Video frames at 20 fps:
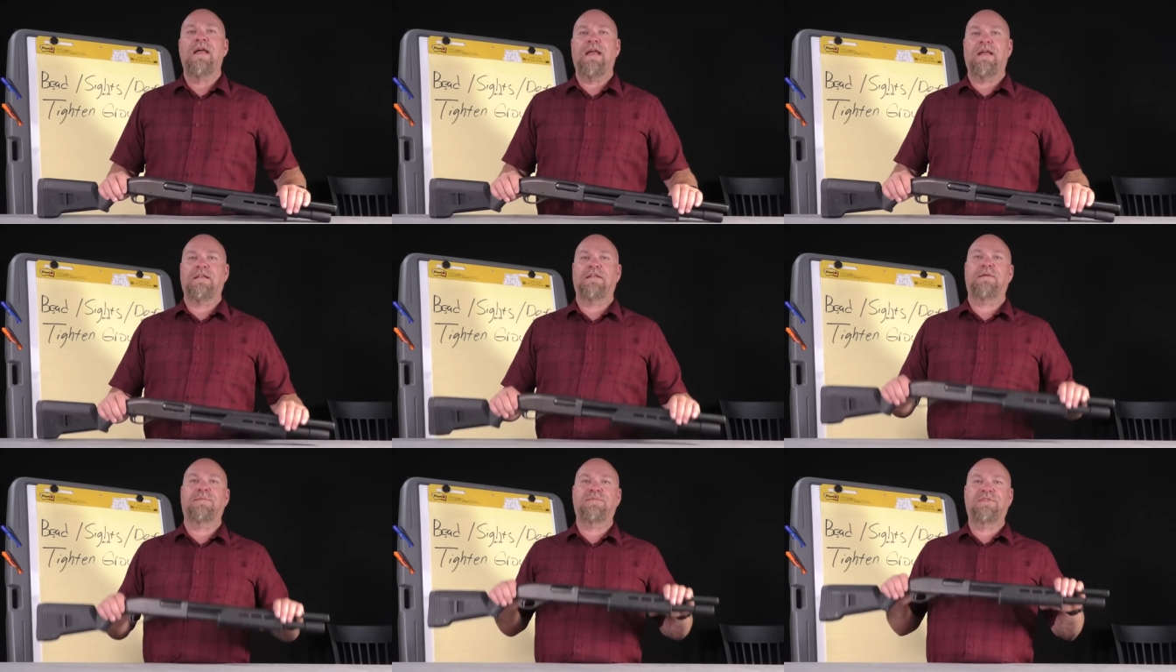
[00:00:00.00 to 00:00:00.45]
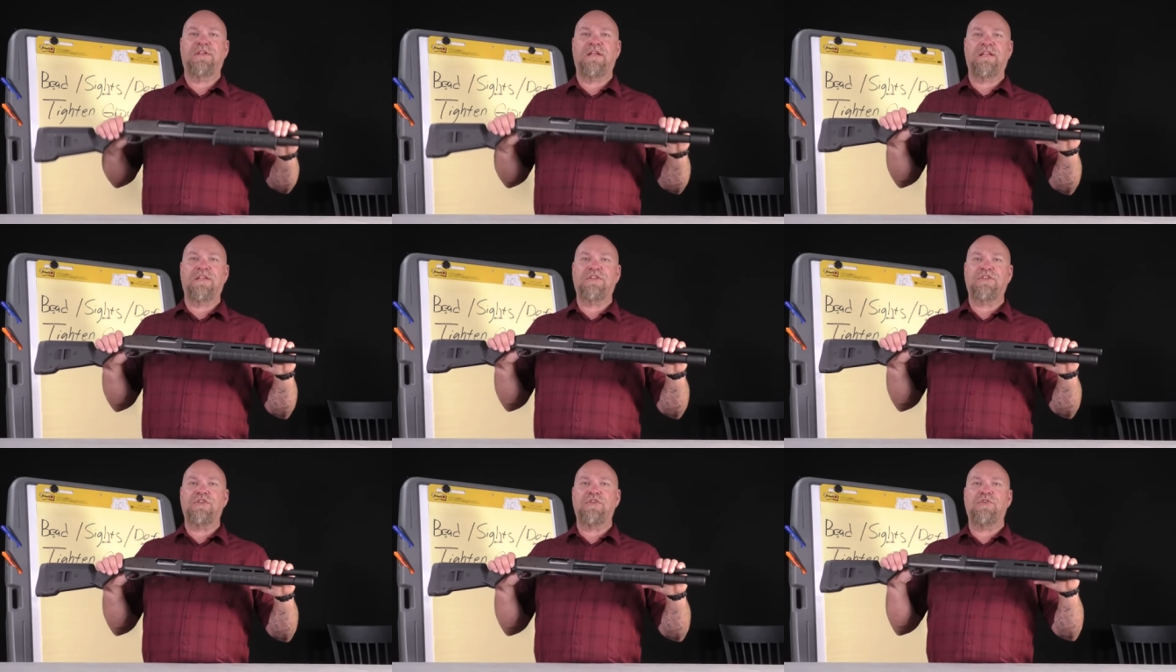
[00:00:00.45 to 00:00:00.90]
And I'm
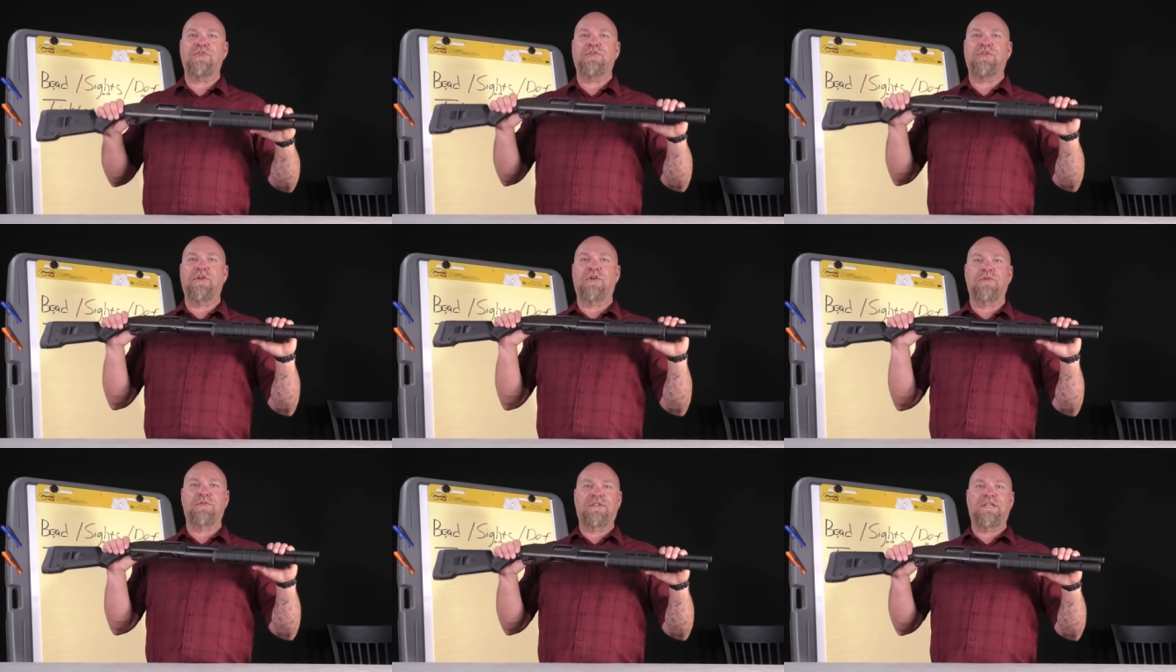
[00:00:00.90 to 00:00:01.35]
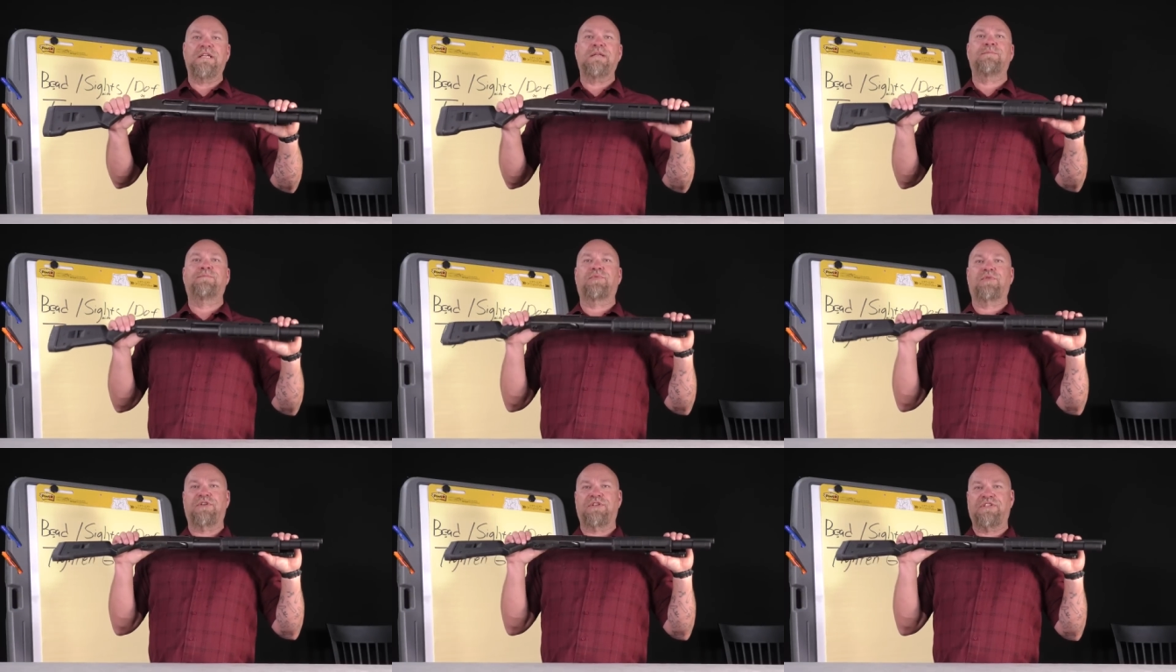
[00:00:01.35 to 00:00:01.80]
telling you, you don't
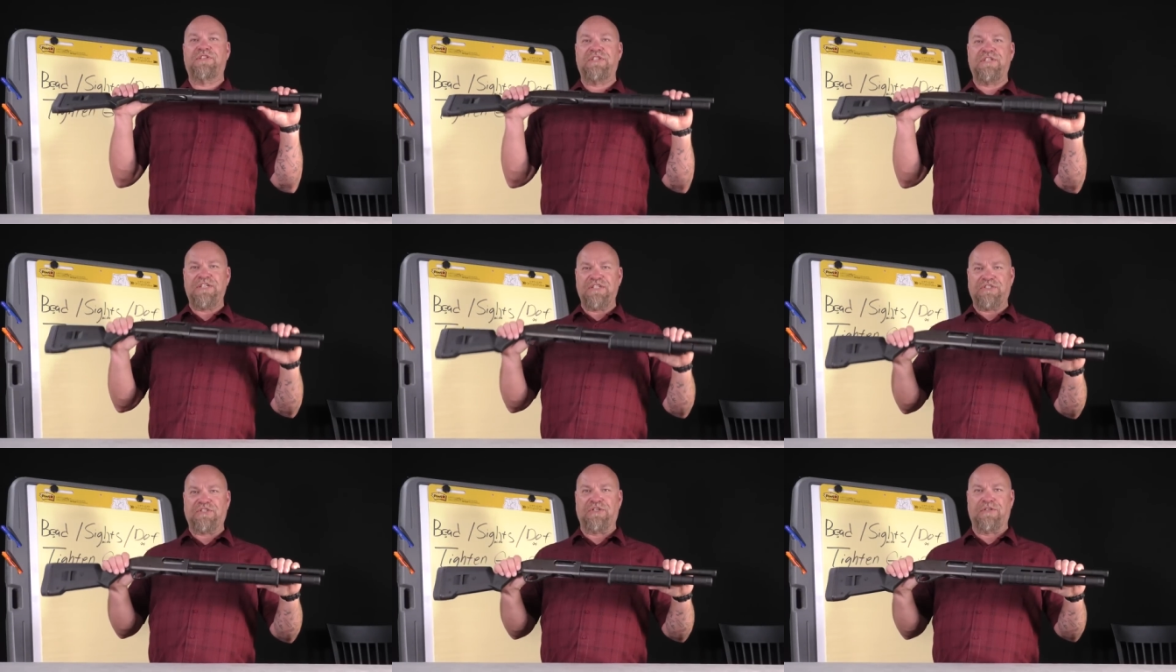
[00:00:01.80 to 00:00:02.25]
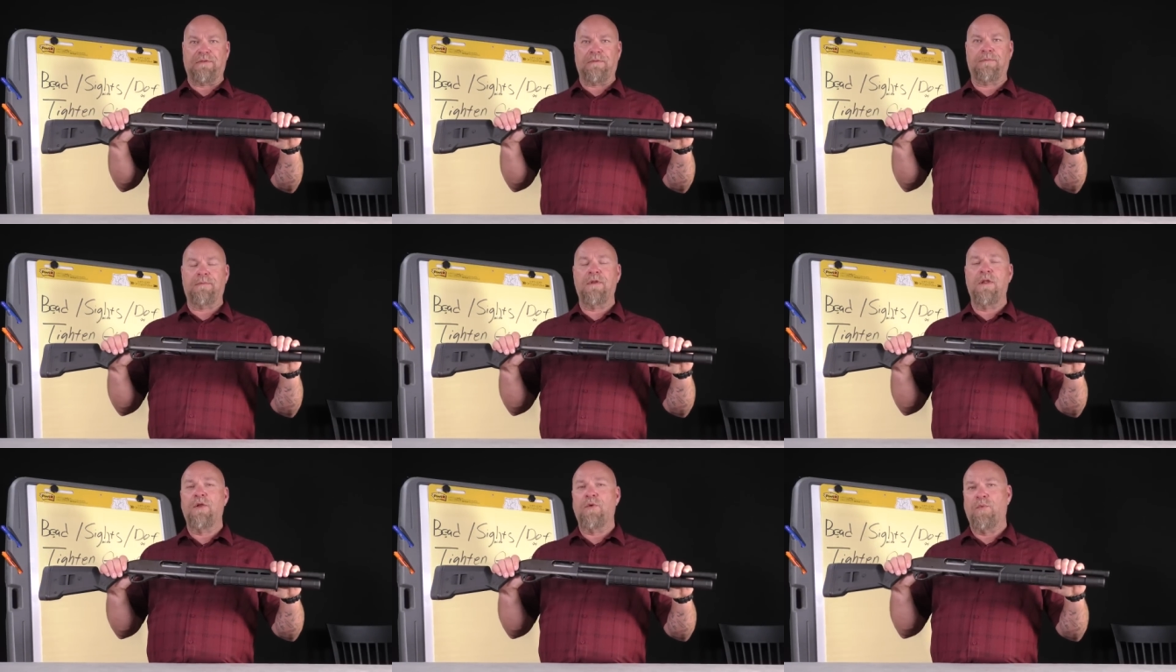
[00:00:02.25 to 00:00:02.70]
need
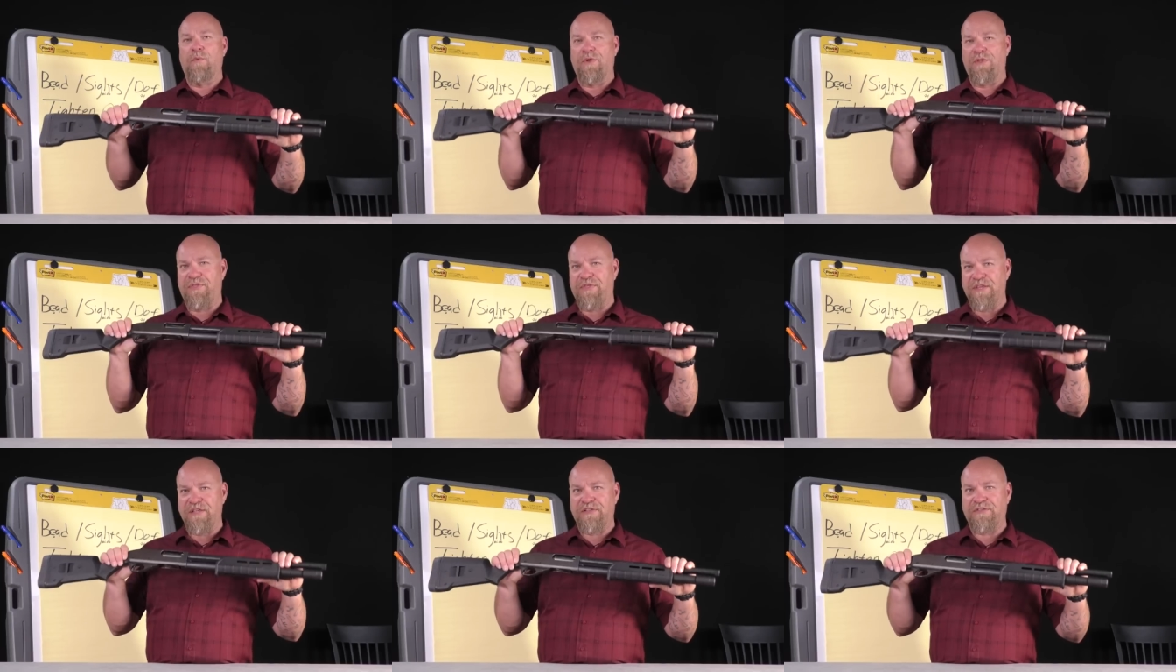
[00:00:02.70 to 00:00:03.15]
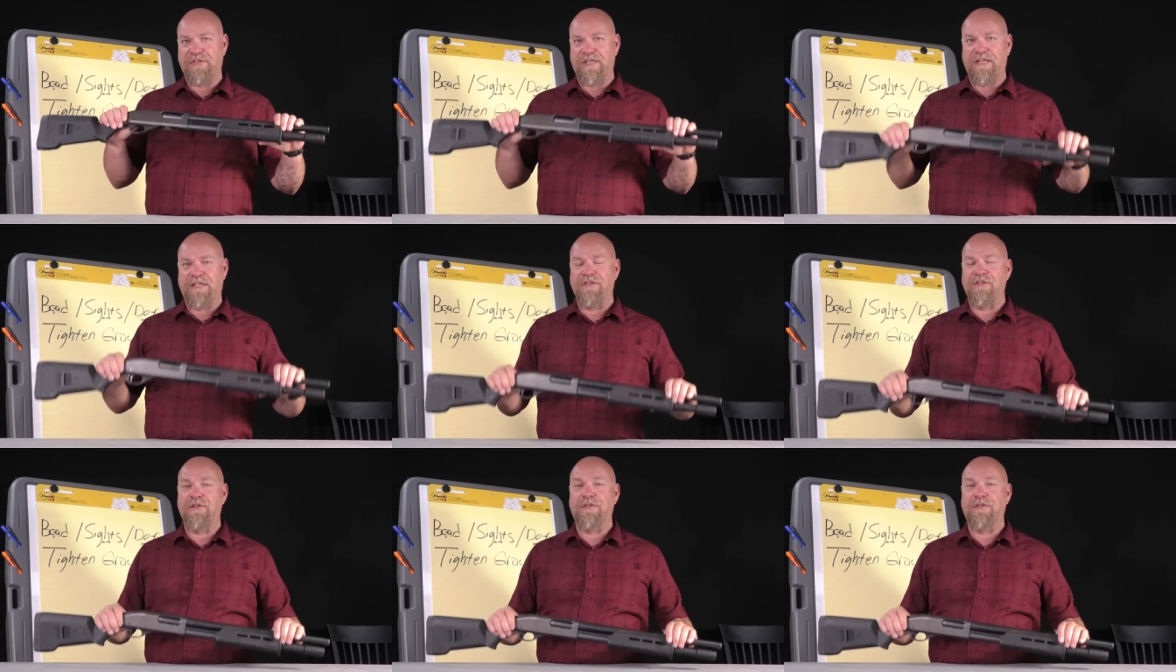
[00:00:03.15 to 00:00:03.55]
precision with this thing.